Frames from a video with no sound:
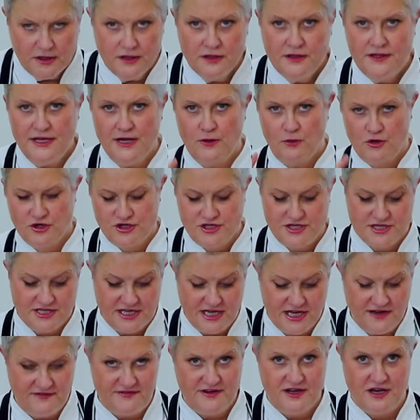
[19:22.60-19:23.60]
Now watch this
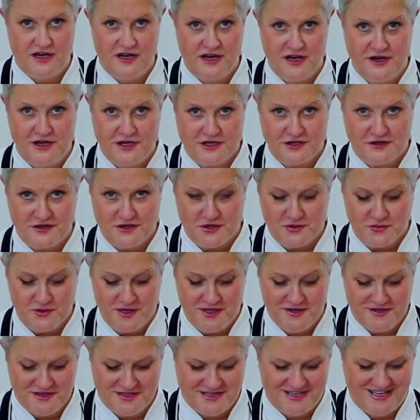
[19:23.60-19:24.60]
carefully, I'll only do this
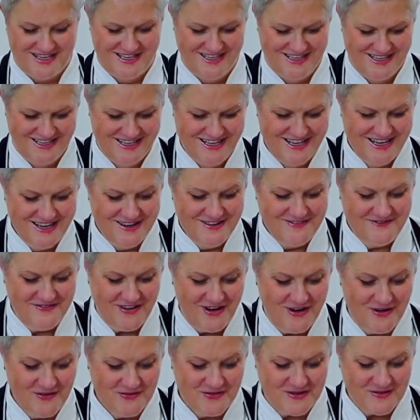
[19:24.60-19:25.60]
once.
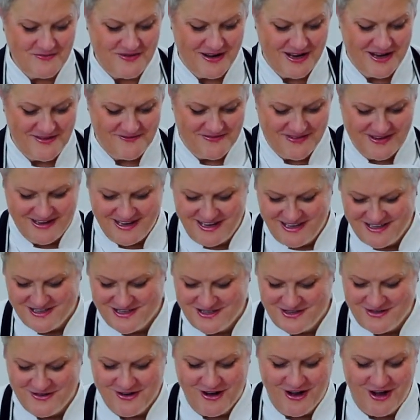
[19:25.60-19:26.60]
Fold the paper
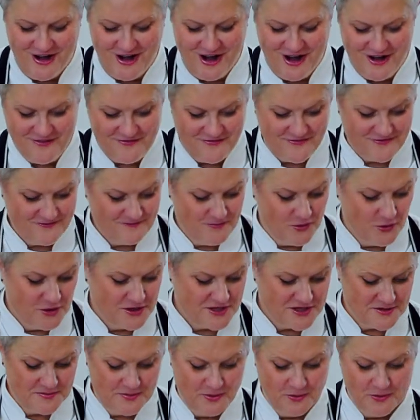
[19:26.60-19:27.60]
into half, point
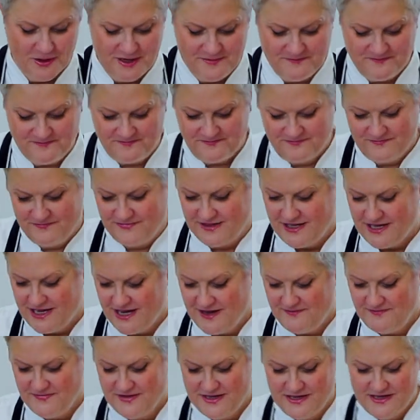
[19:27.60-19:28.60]
to point, yeah?
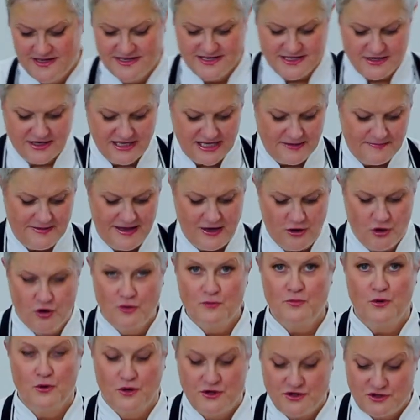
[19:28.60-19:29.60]
So keep that long
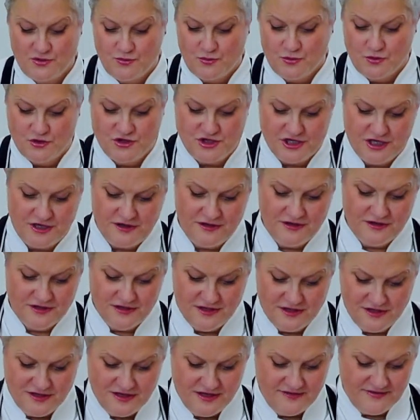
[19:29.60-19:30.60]
point towards you.
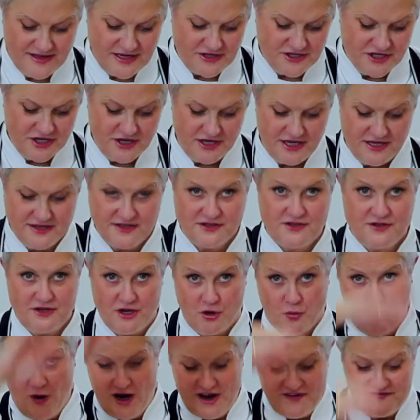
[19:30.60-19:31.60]
Then turn it
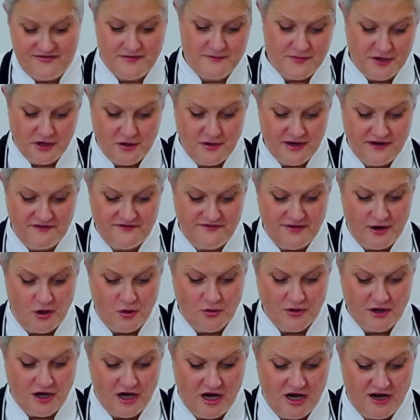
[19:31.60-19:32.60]
away from you and
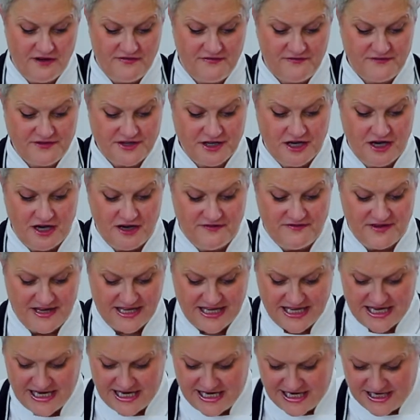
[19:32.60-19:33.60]
fold half to half
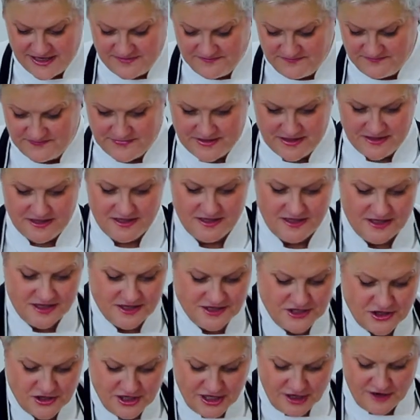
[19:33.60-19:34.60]
again.
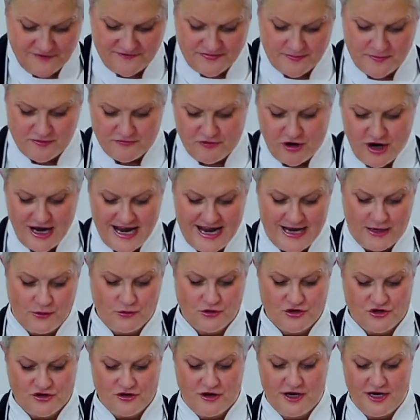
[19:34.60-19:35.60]
So you're going from a right angled
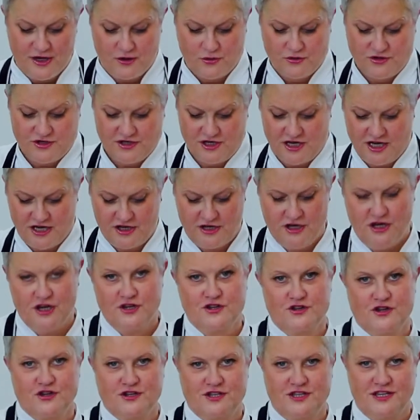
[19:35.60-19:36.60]
triangle to like an
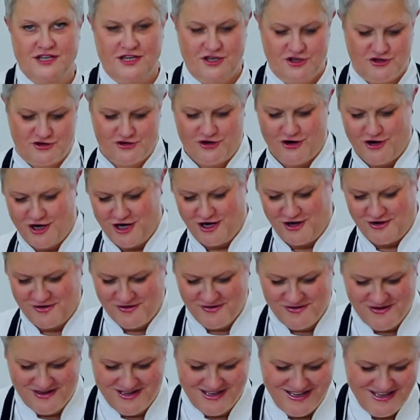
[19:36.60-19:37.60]
isosceles
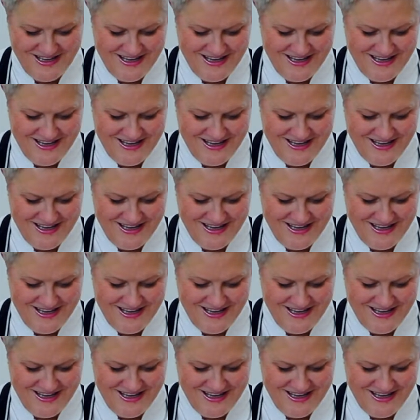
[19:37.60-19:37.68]
triangle.